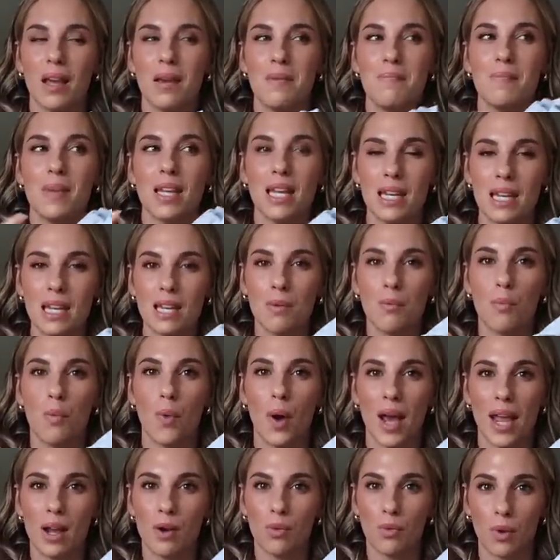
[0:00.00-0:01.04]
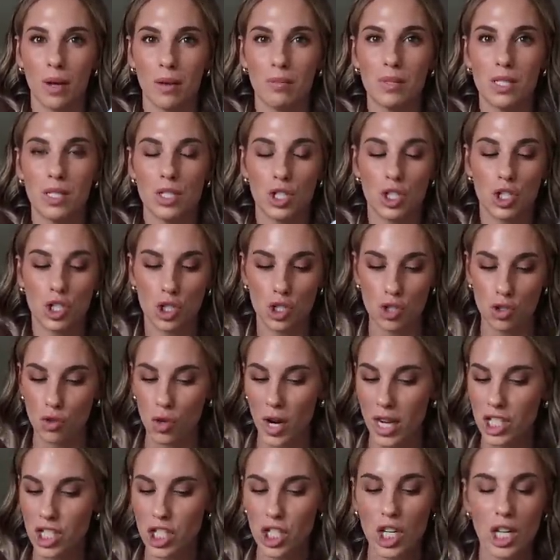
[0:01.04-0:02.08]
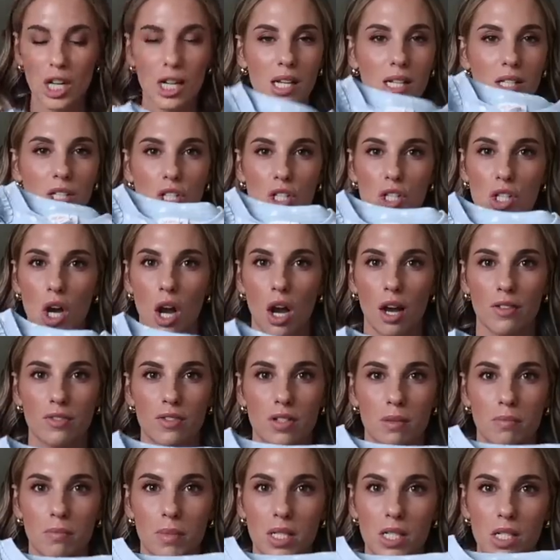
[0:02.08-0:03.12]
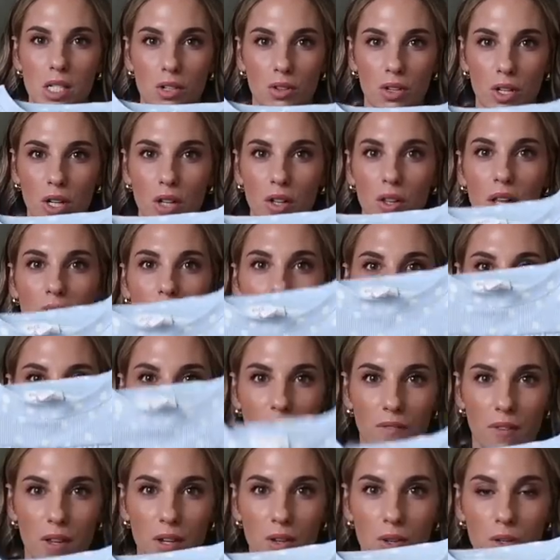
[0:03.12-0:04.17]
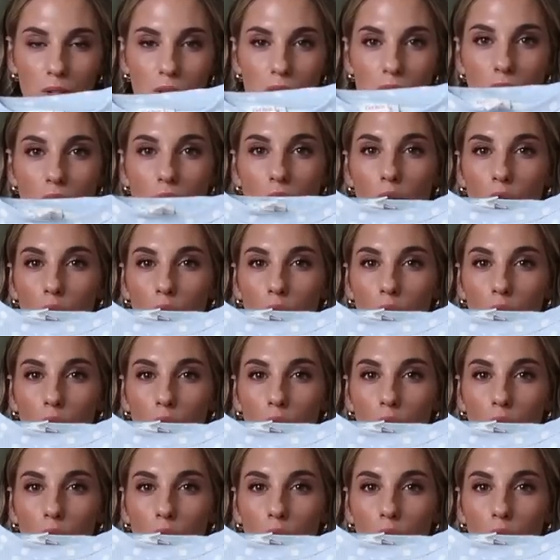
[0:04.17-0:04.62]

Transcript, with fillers: medium weight ribbed stretchy soft material like it feels